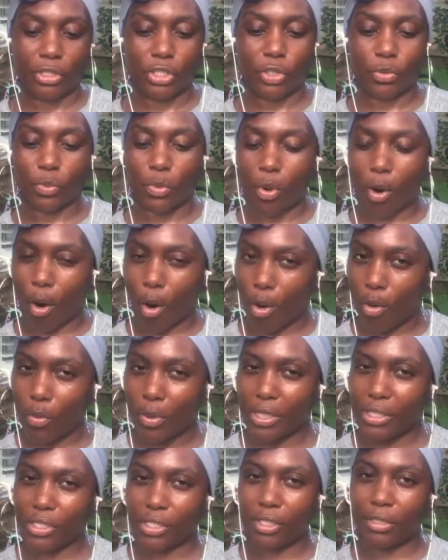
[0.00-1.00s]
You will
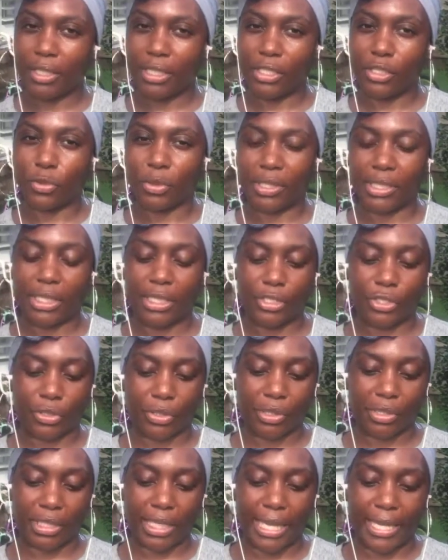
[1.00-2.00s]
always need your teachers